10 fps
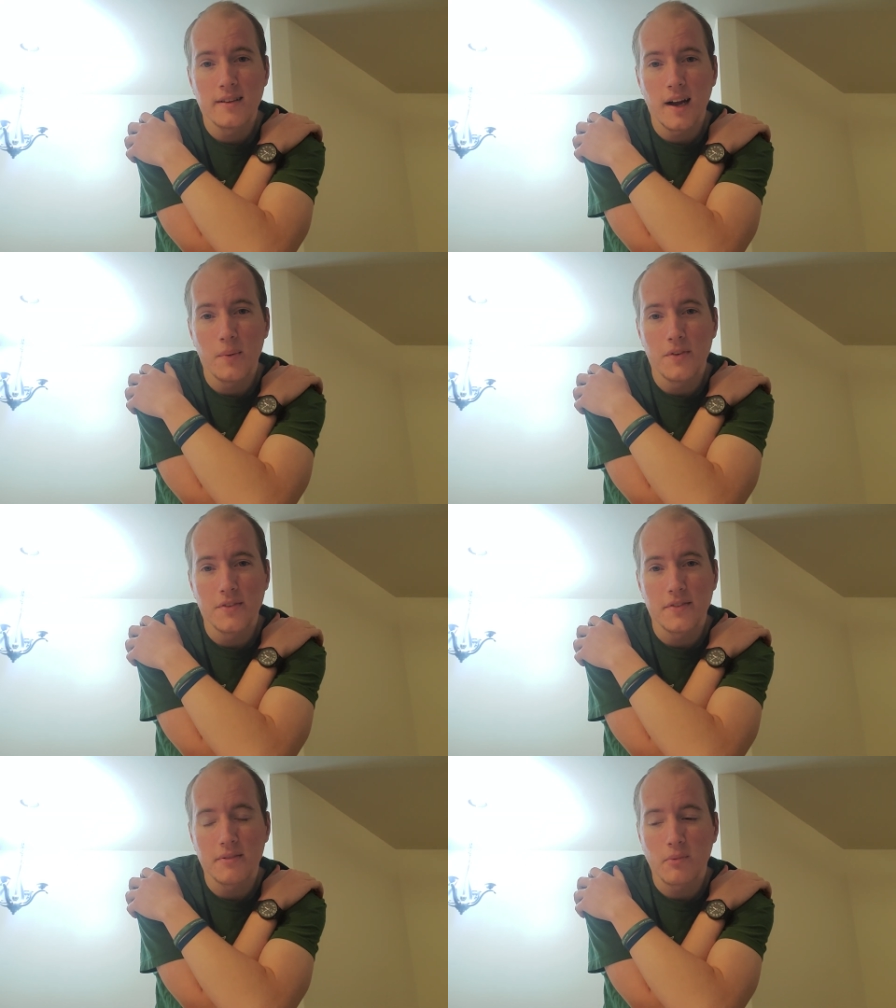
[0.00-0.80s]
I
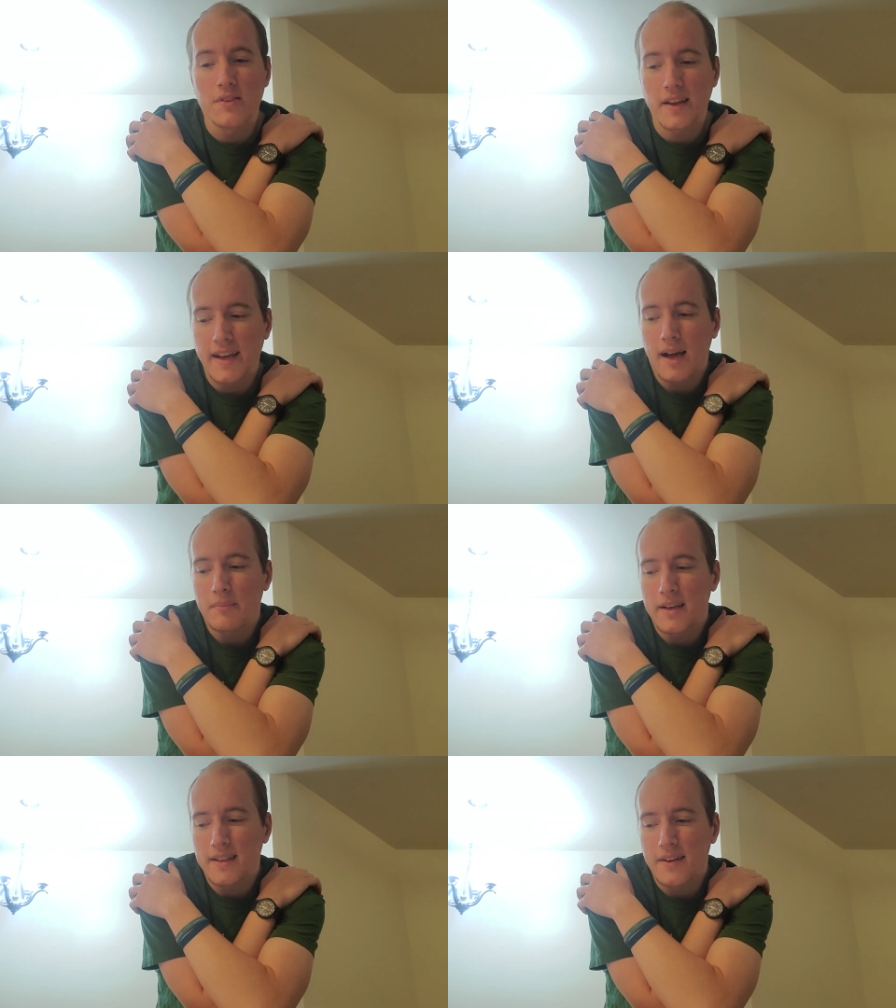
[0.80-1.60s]
was, once I got
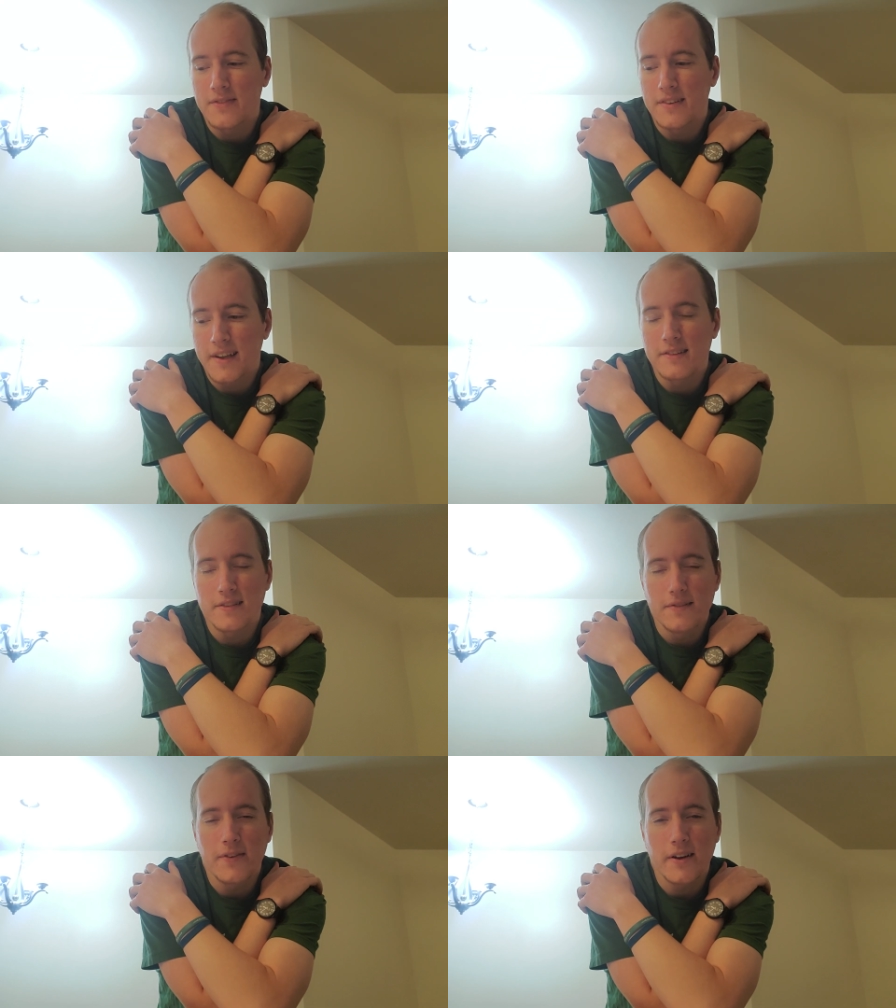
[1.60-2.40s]
my life together
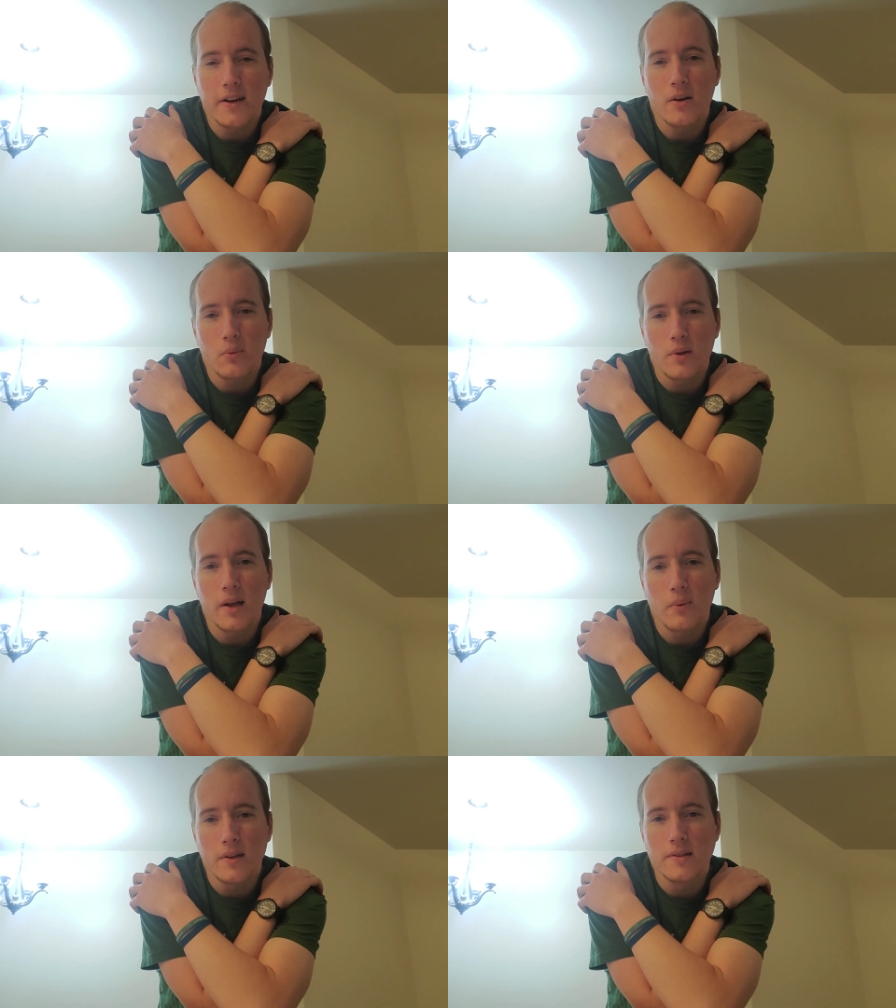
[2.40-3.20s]
and figure out what I
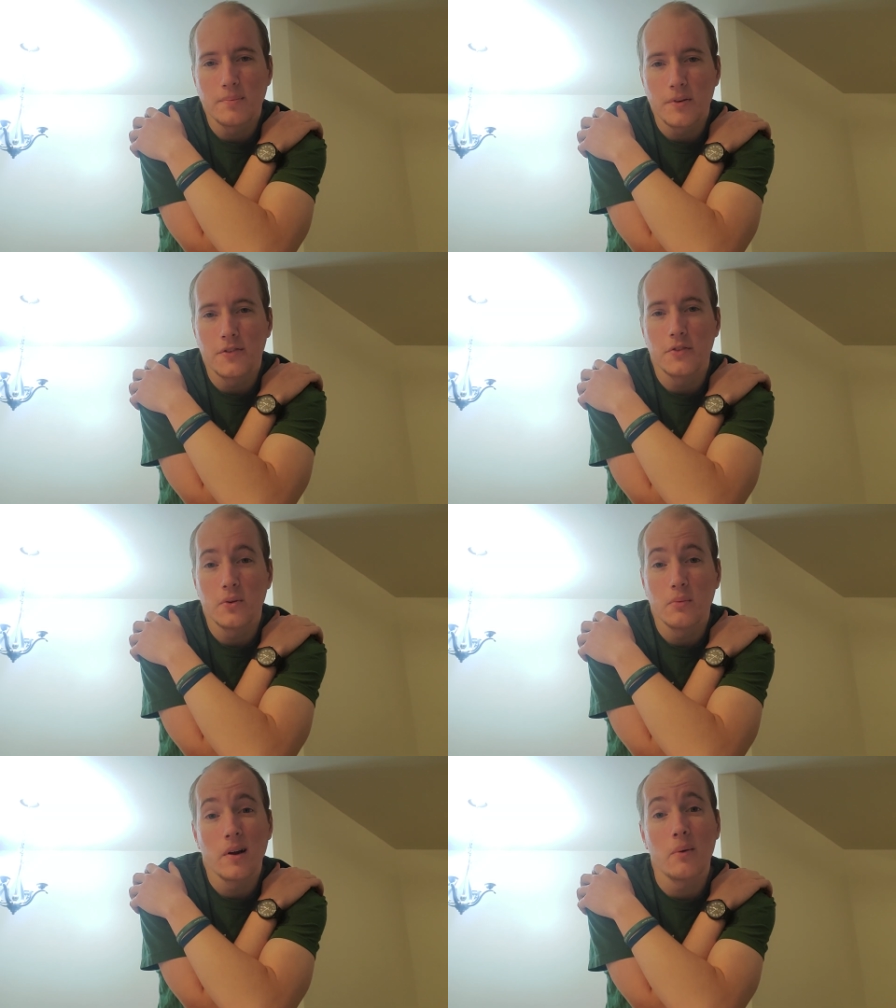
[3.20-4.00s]
wanted to pursue
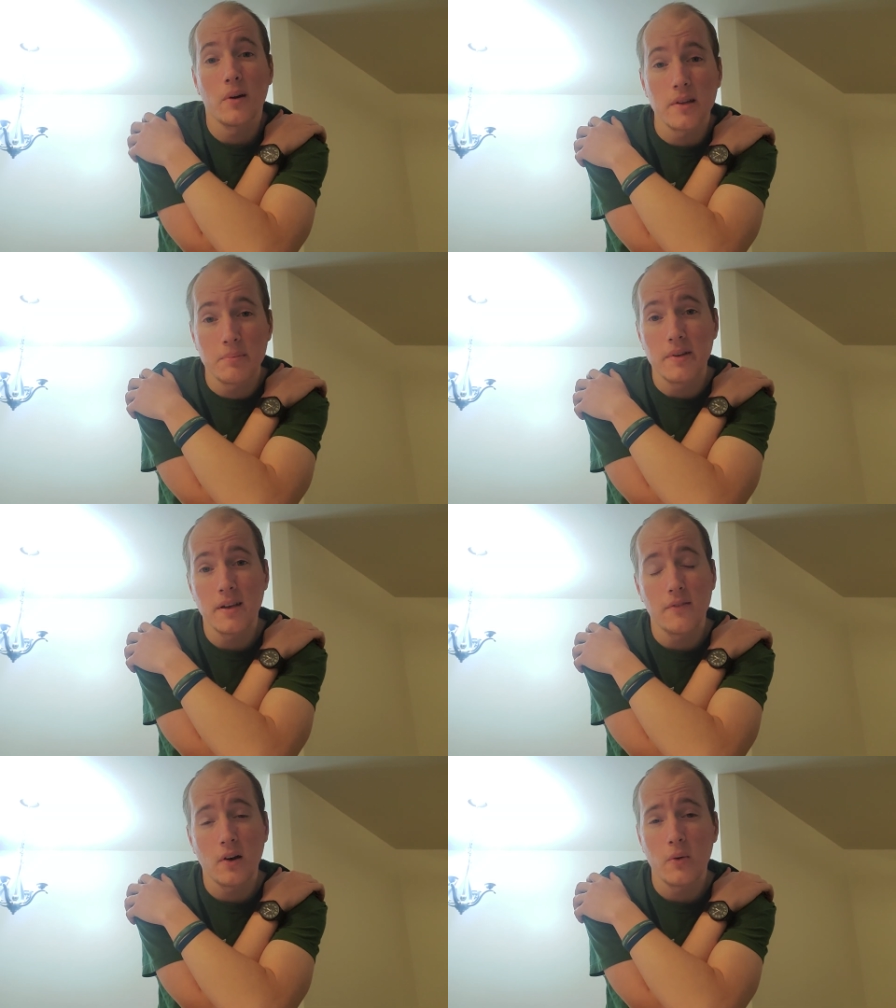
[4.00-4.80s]
and where I wanted to be,
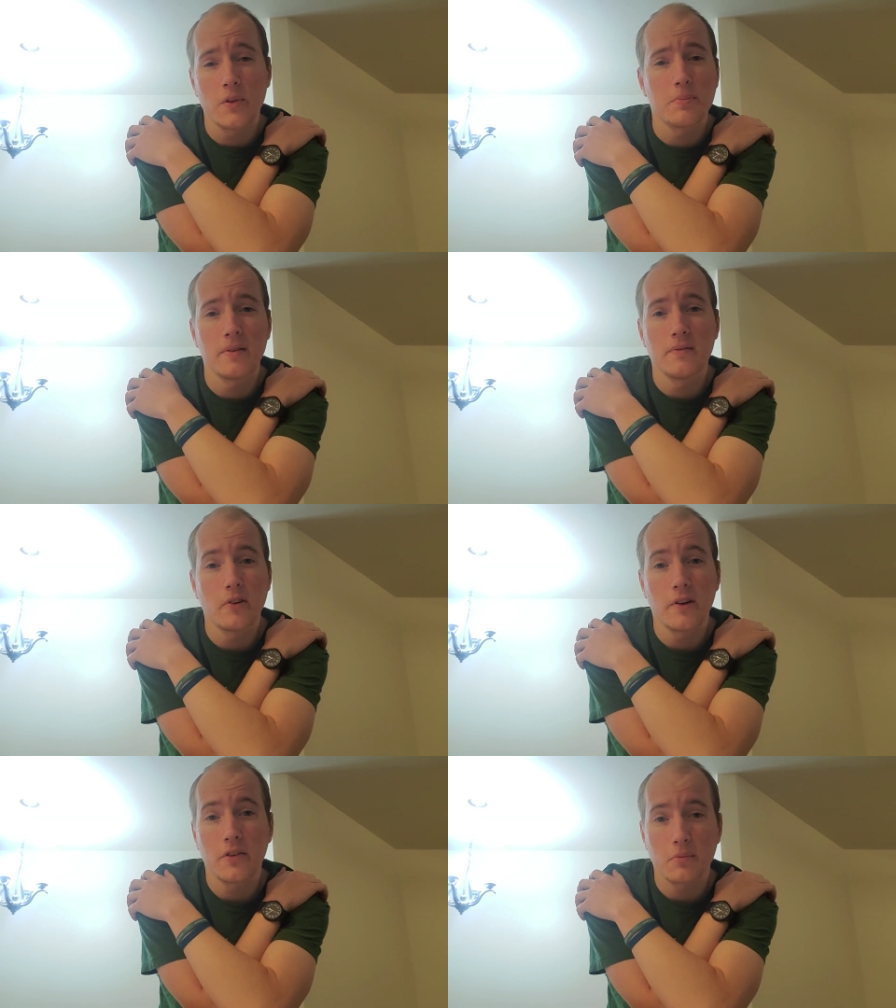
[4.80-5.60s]
I've always been
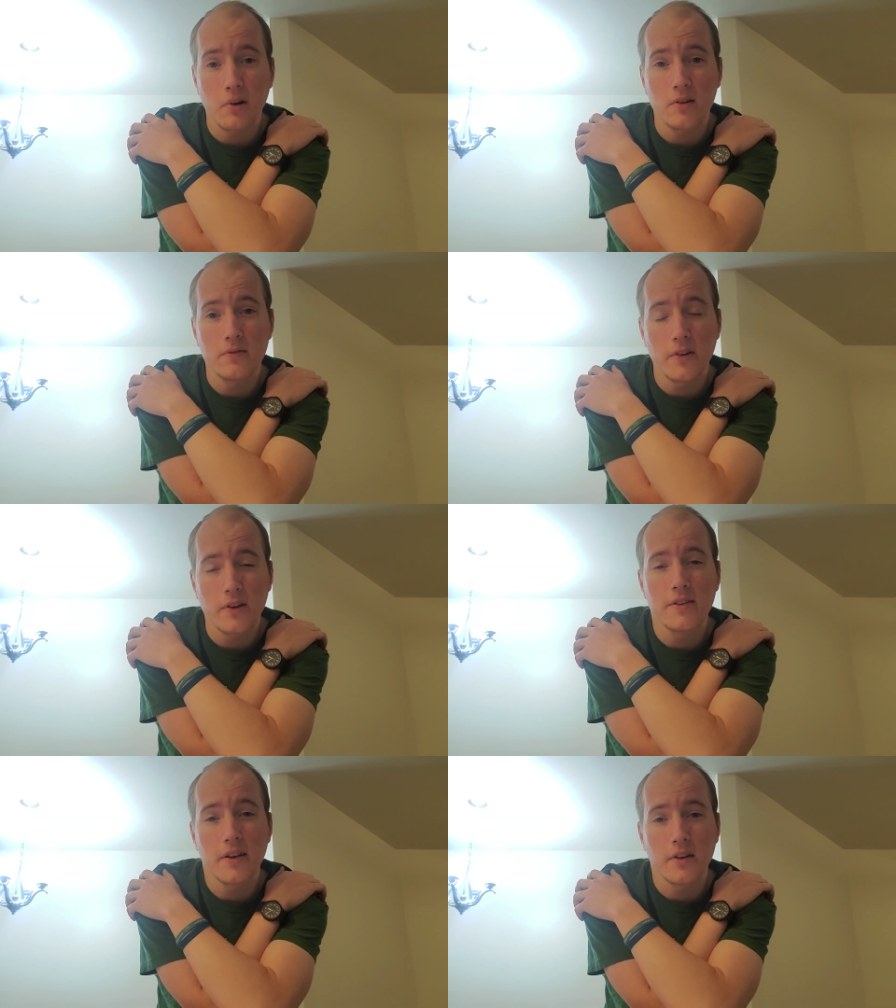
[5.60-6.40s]
very smart and very
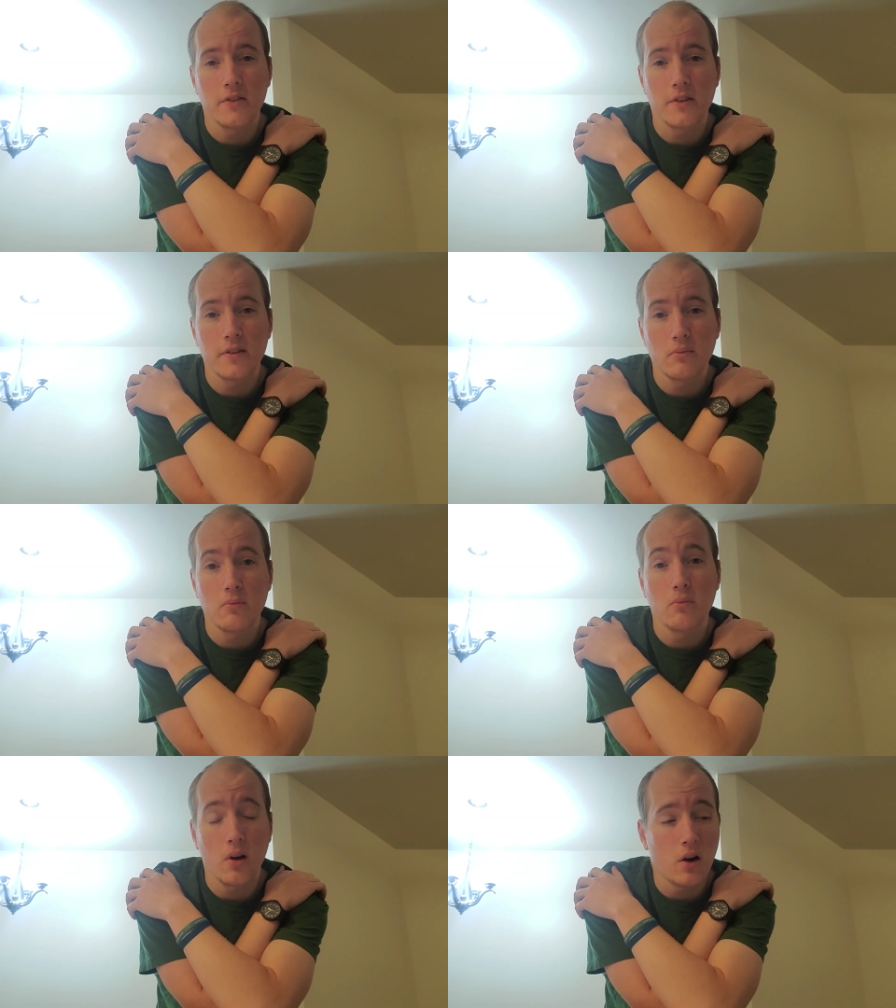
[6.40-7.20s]
intelligent,
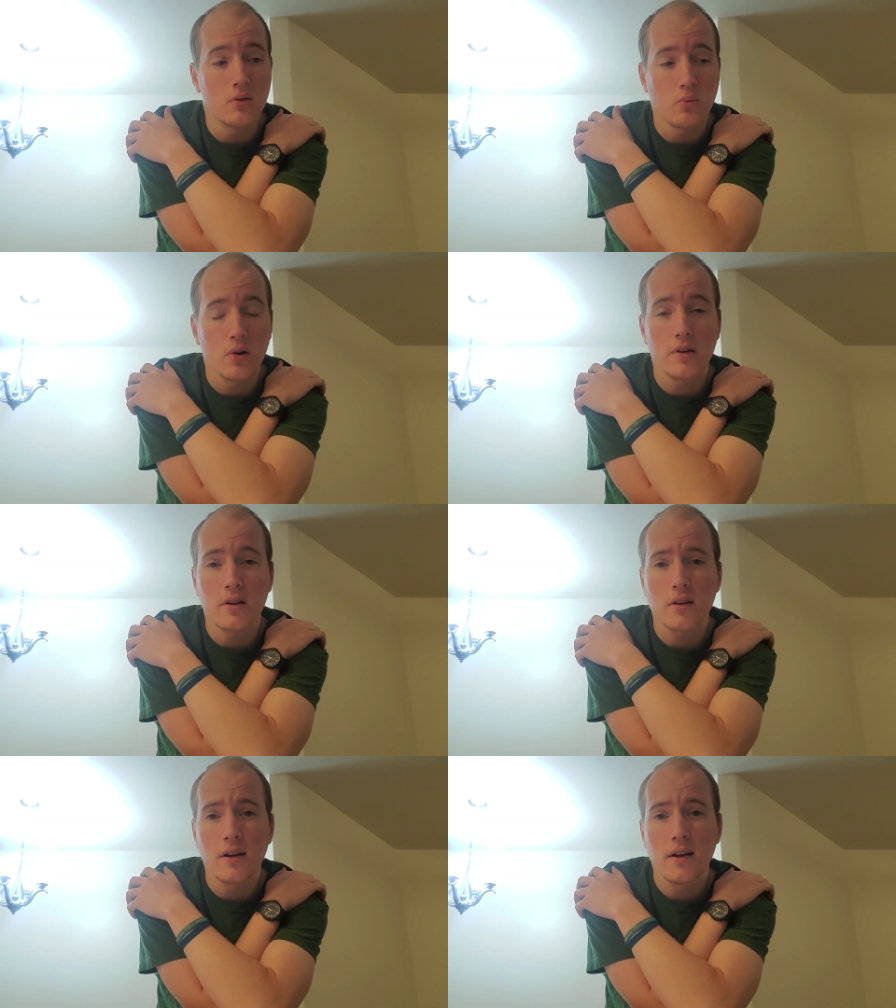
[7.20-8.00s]
hard
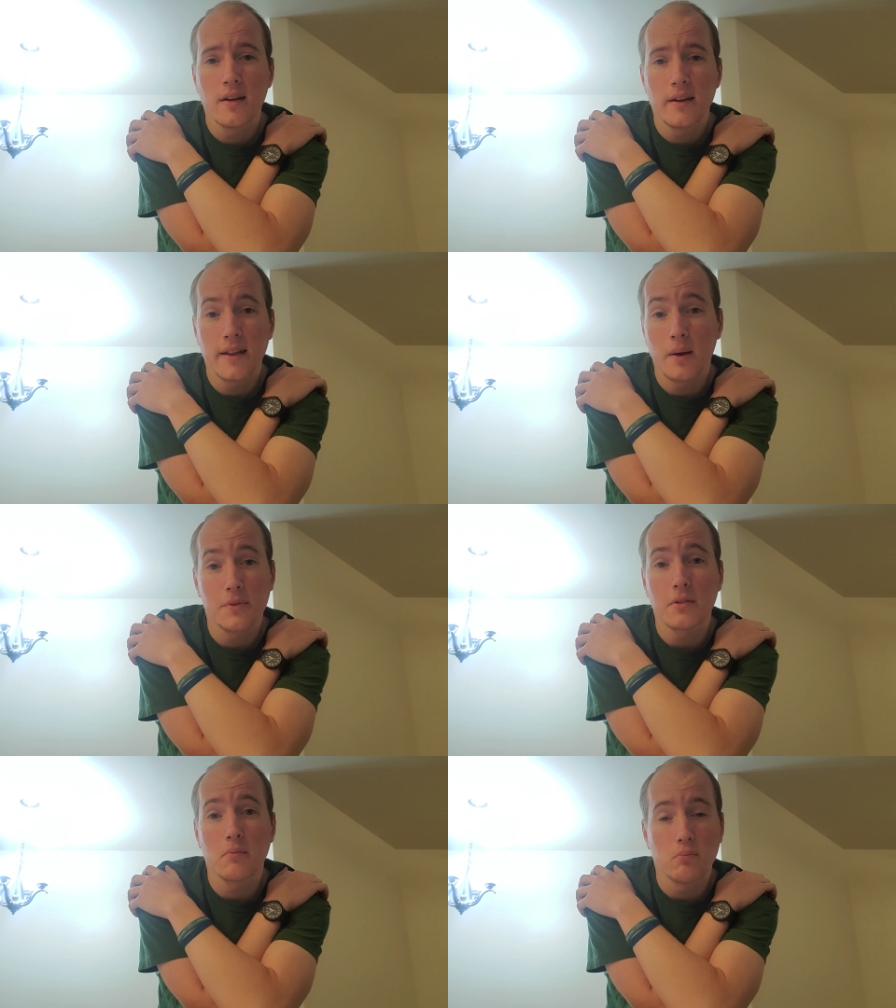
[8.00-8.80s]
worker, and I
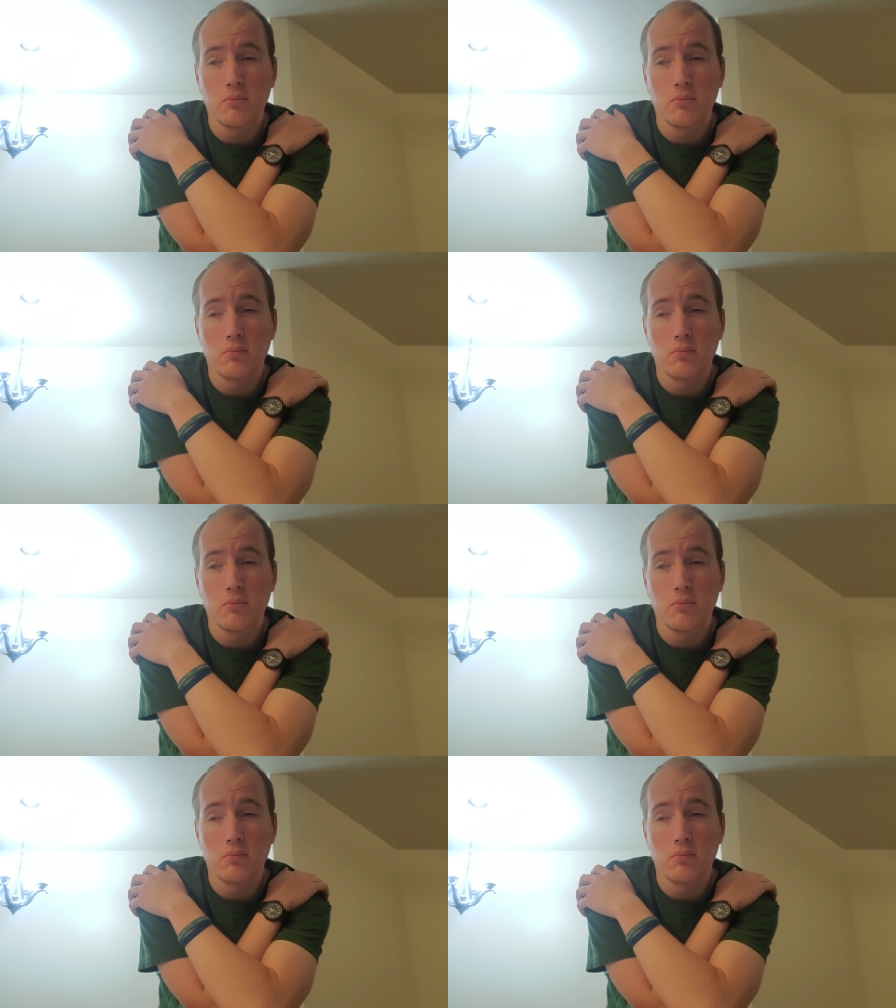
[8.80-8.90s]
was a